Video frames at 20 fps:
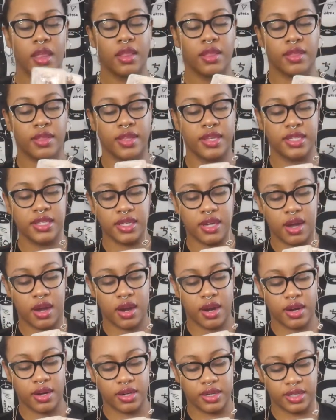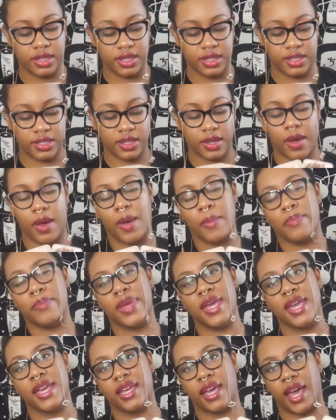this card is a
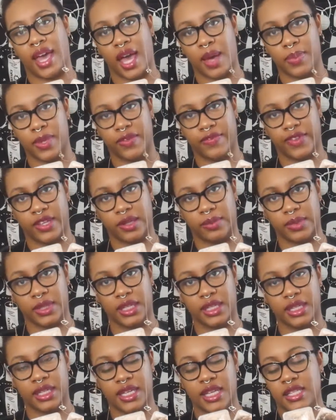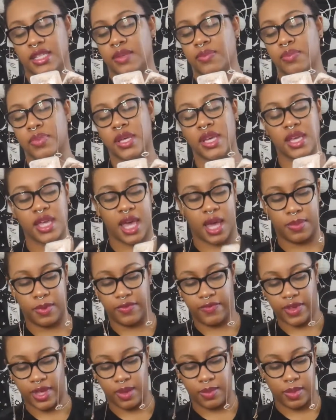big happy family. It's a big happy
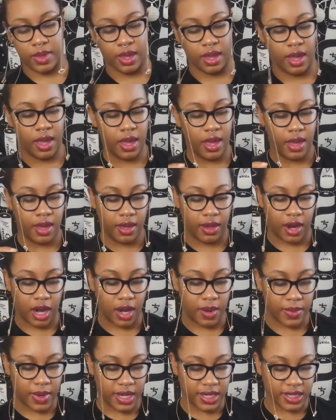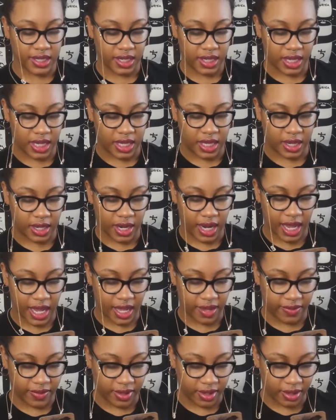family. Everybody's together
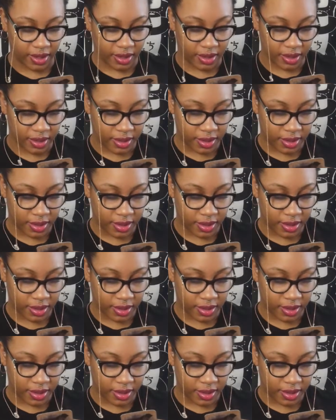having